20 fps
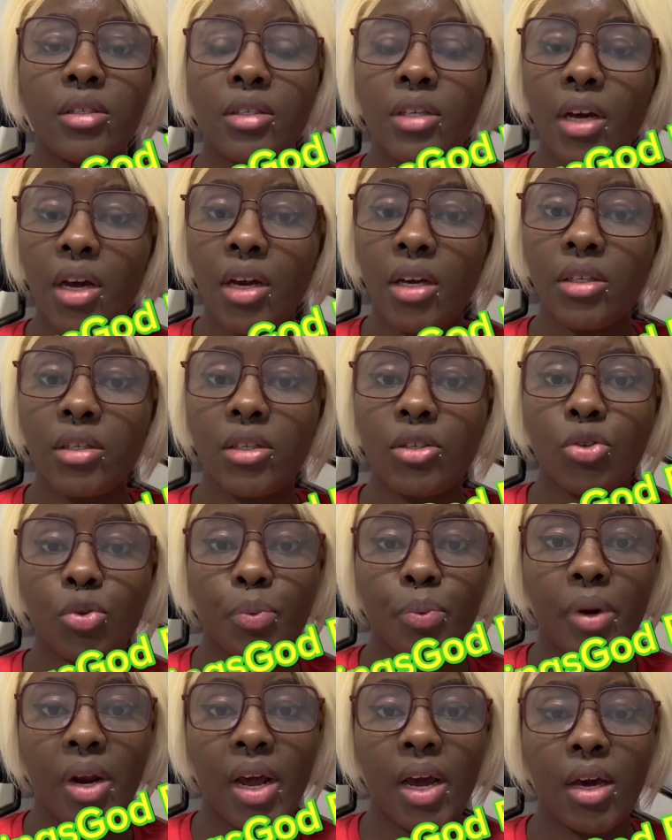a video for my
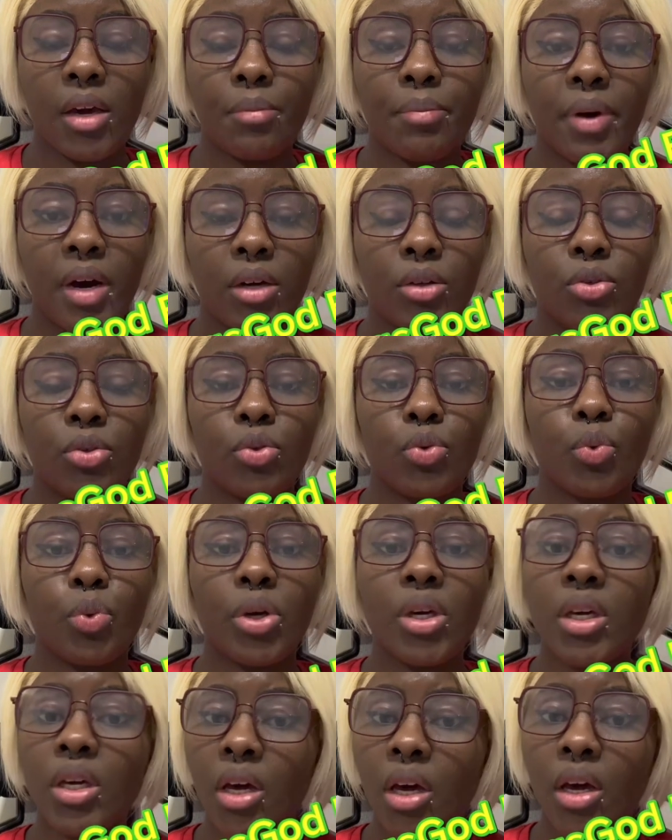phone. They are
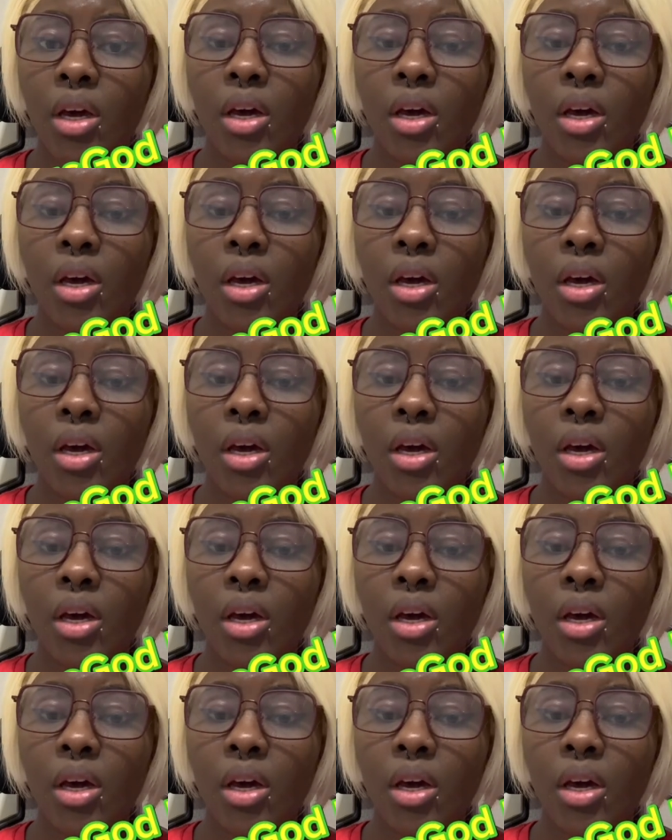there.